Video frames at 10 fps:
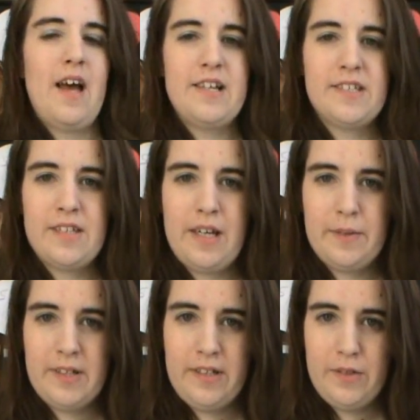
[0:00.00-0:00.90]
I just thought
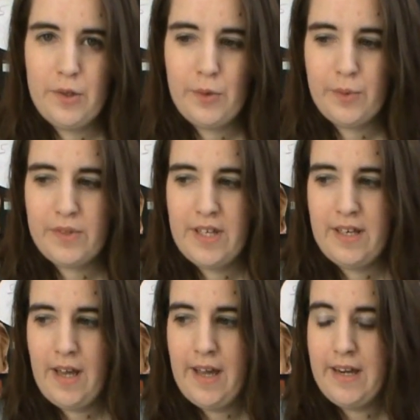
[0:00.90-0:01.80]
I would let you know
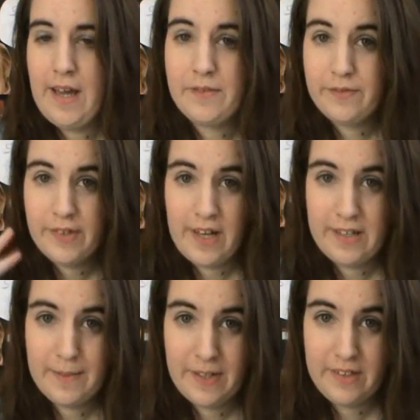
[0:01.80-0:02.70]
that I haven't
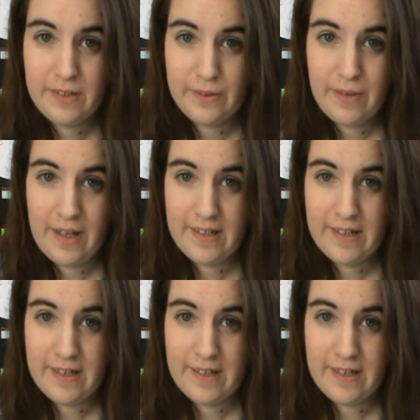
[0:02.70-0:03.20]
forgotten about you,